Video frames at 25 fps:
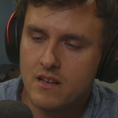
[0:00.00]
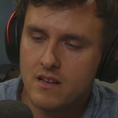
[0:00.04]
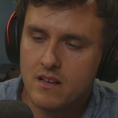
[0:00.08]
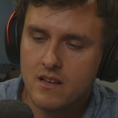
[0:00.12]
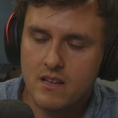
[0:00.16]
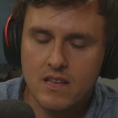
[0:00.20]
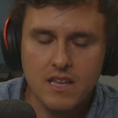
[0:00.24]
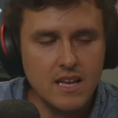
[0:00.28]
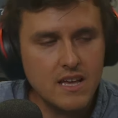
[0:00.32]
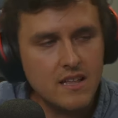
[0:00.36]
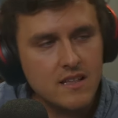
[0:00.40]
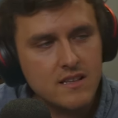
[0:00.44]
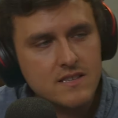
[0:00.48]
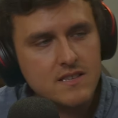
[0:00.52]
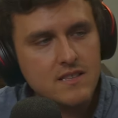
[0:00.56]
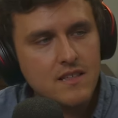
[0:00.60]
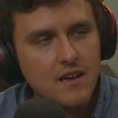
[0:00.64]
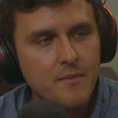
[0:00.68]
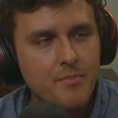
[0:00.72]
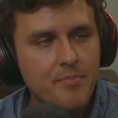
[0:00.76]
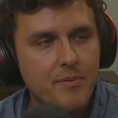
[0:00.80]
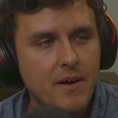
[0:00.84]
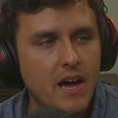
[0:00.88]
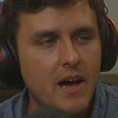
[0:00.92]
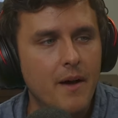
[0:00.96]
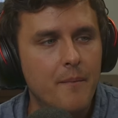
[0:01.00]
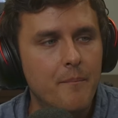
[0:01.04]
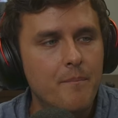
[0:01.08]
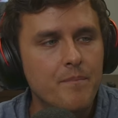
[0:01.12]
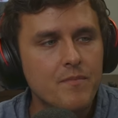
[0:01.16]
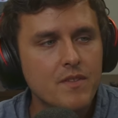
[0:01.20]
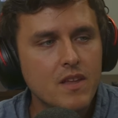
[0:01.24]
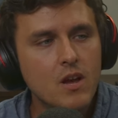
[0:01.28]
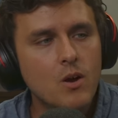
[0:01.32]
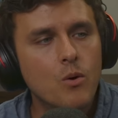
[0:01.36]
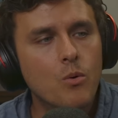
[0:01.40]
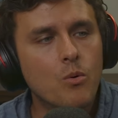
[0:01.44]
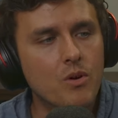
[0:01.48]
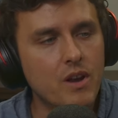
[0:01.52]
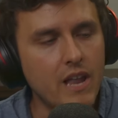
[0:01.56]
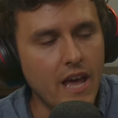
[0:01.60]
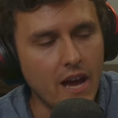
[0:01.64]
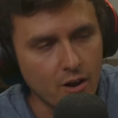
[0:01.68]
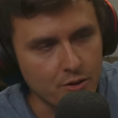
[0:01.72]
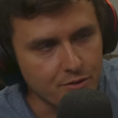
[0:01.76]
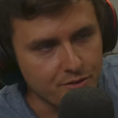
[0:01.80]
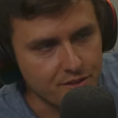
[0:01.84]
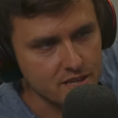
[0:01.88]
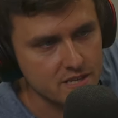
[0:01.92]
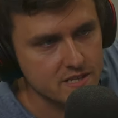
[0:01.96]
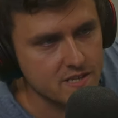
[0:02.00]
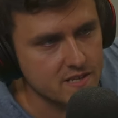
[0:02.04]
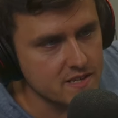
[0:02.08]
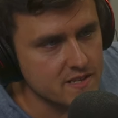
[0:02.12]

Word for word: Yeah, that's not bad. Well, now this